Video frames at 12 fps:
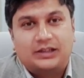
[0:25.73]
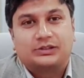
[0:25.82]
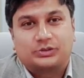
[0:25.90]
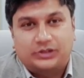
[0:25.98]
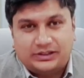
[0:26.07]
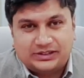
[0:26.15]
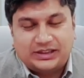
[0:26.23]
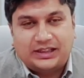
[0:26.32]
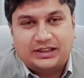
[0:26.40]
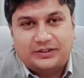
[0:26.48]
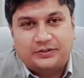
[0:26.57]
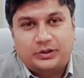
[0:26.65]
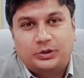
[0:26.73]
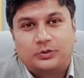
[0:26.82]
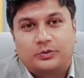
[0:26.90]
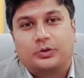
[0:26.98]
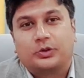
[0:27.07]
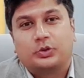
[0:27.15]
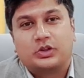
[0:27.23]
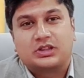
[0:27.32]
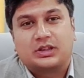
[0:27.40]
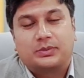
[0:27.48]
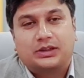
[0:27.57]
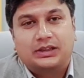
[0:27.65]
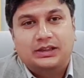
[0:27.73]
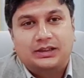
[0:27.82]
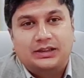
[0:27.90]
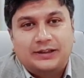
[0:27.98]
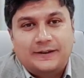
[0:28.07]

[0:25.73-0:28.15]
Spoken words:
So let's start the video for USMLE.